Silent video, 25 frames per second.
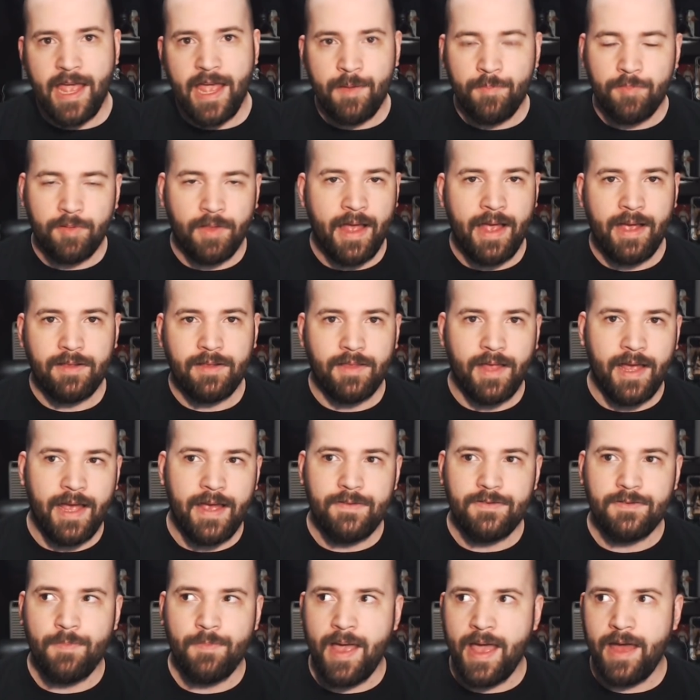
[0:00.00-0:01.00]
#Black
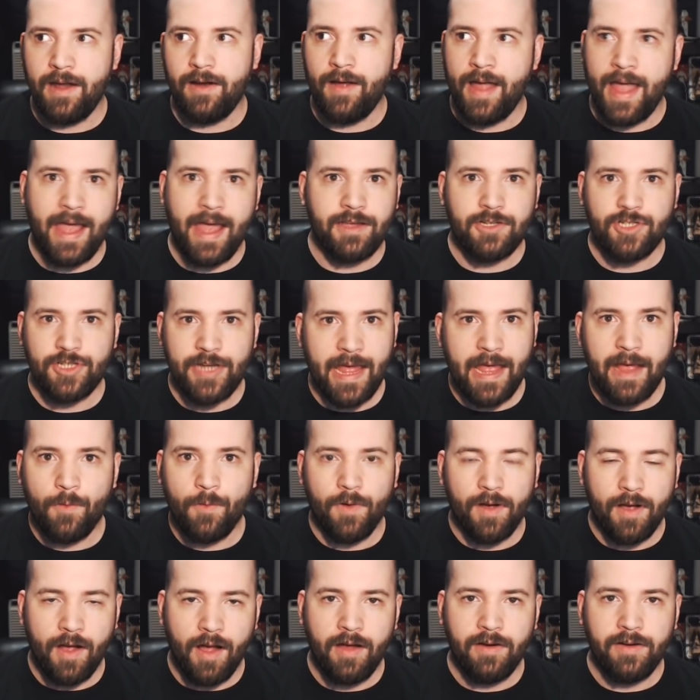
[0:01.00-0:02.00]
Lives Matter,
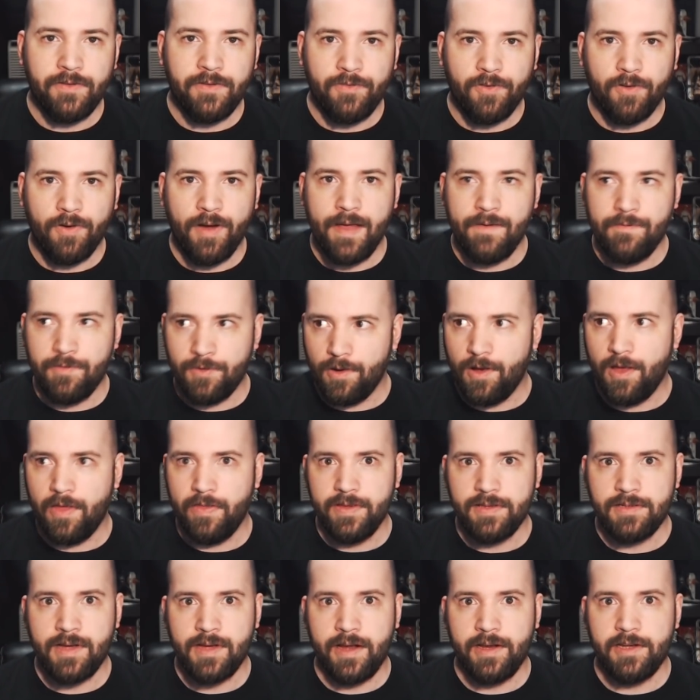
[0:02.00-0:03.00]
#Wakanda Forever, all
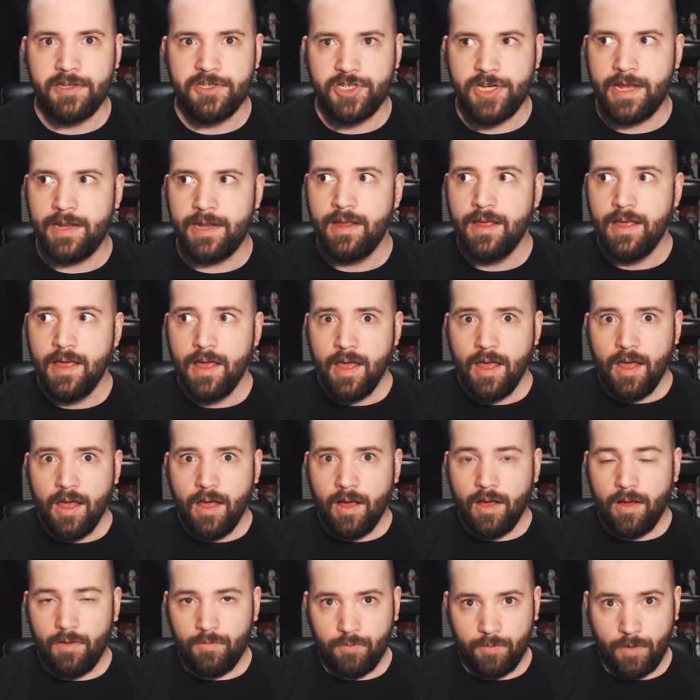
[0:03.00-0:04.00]
this kind of shit.
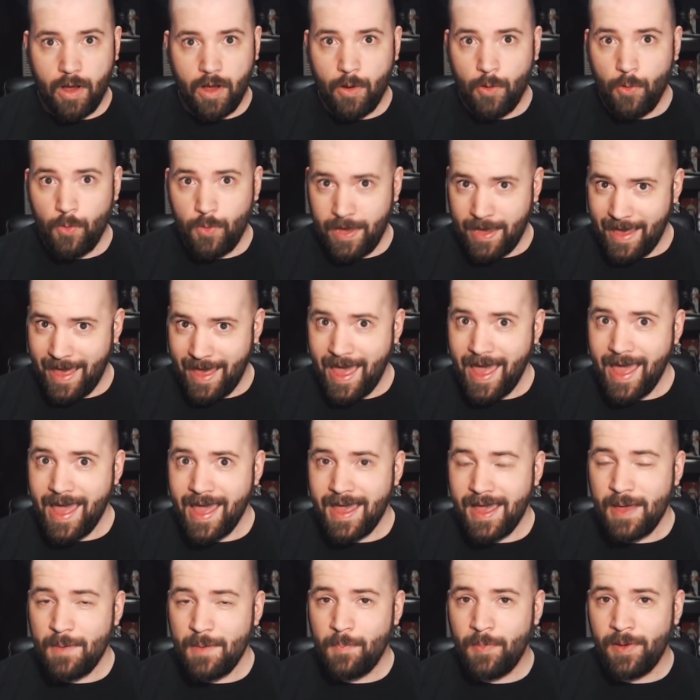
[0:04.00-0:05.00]

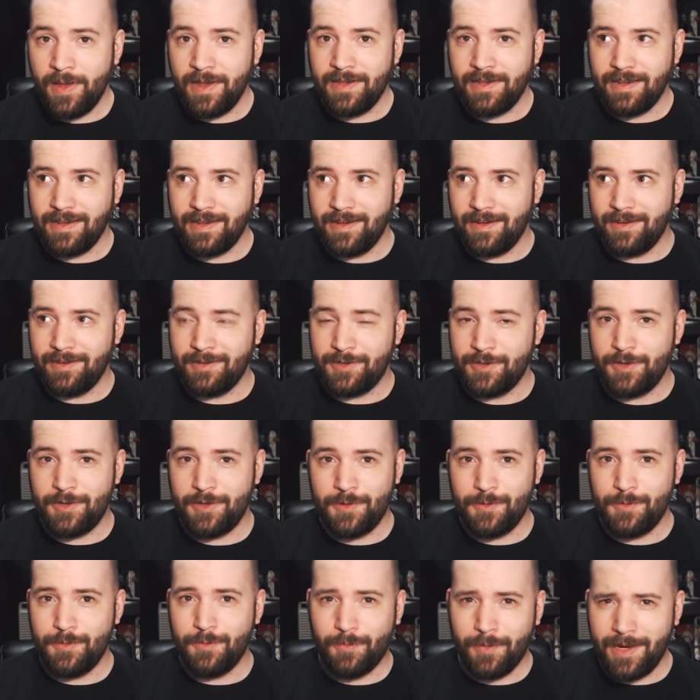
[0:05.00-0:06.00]
Okay, but do
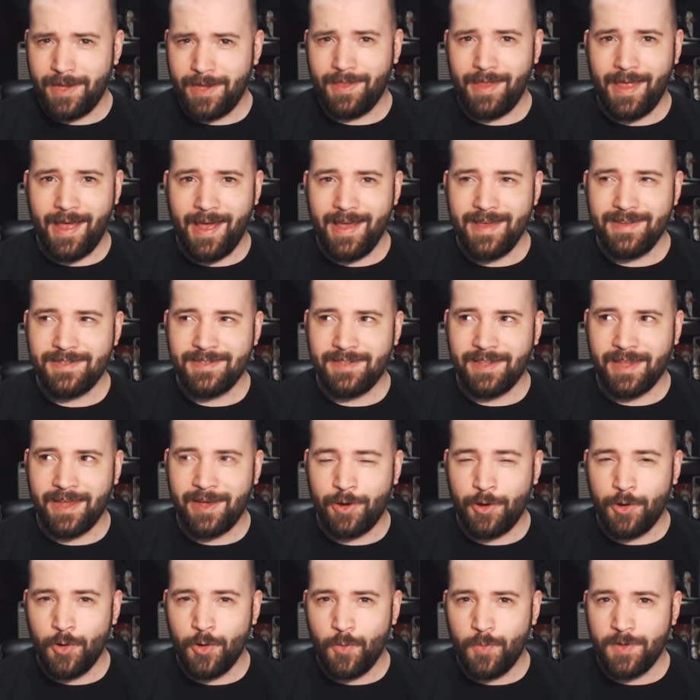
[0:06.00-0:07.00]
you realize
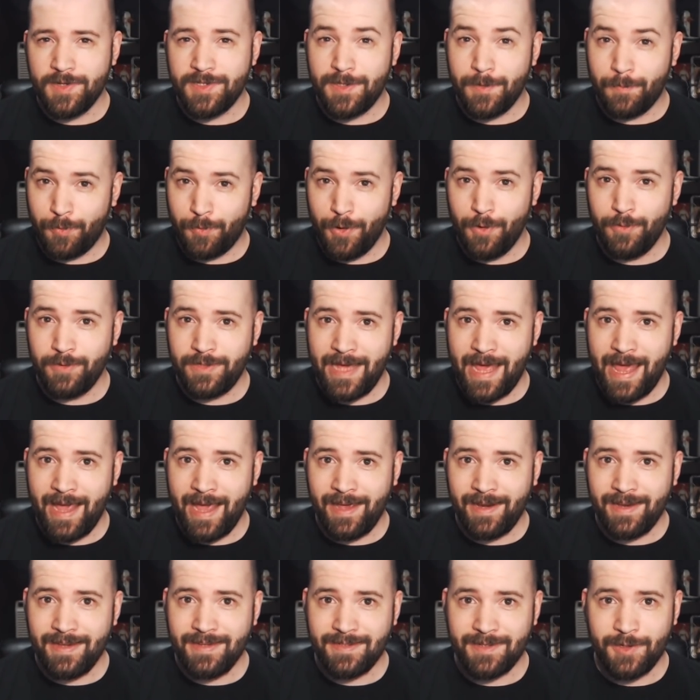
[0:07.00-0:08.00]
who was the
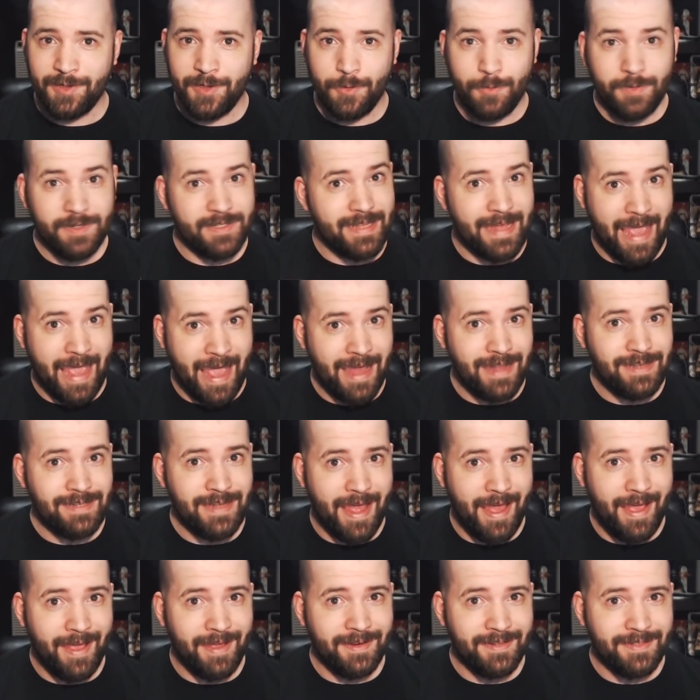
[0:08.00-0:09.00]
protagonist and who was the
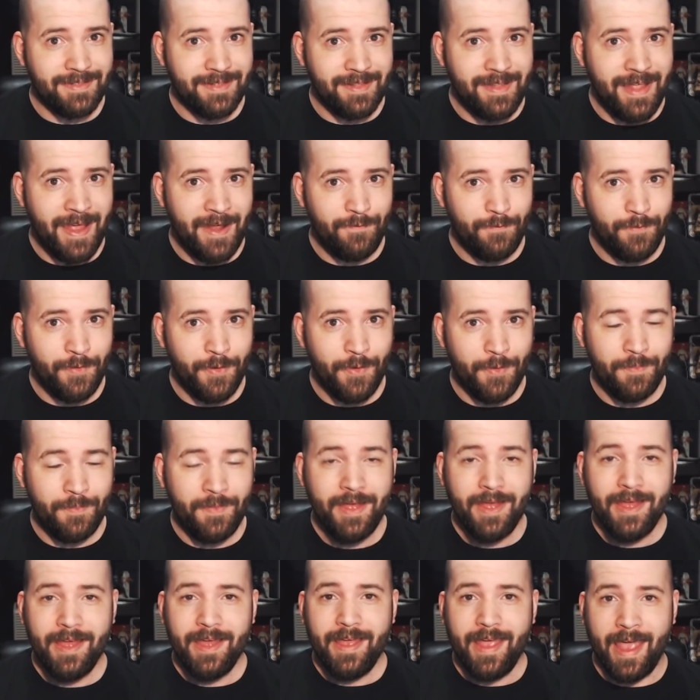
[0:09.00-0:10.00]
antagonist in that film,
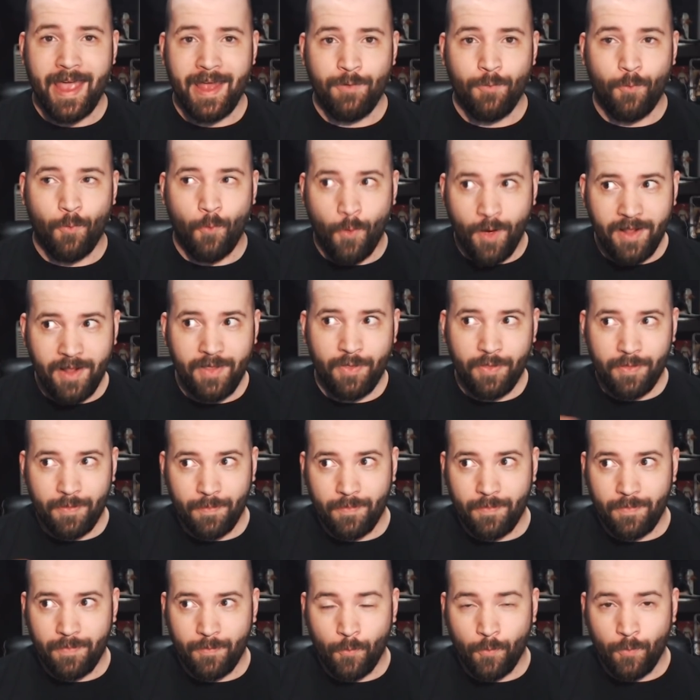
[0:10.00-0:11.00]
and what
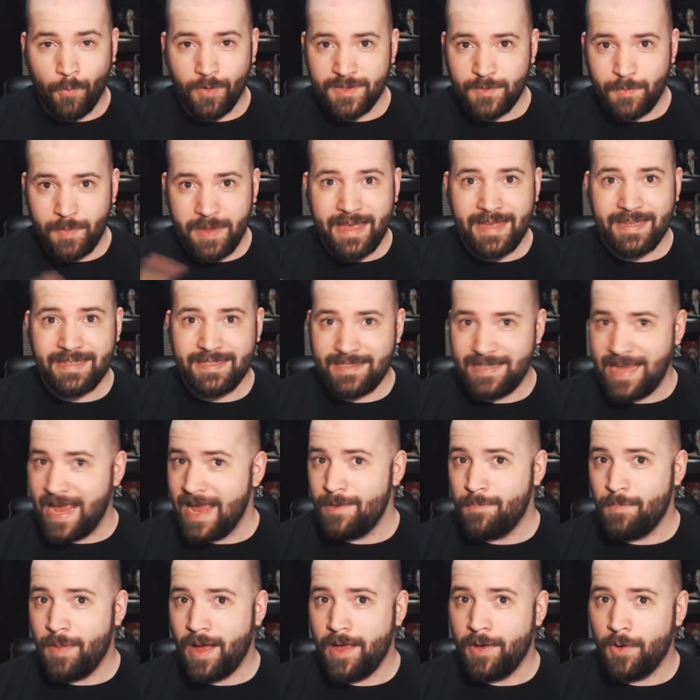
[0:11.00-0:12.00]
was being
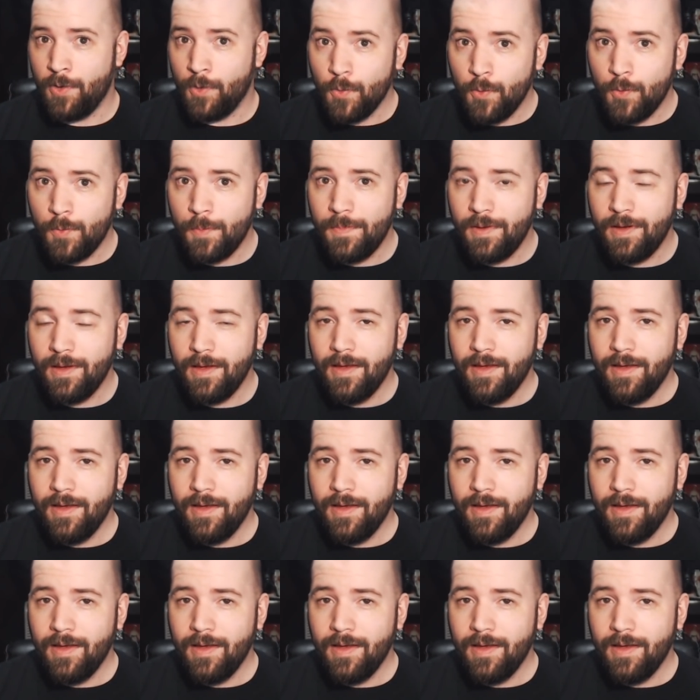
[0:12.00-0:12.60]
said by whom?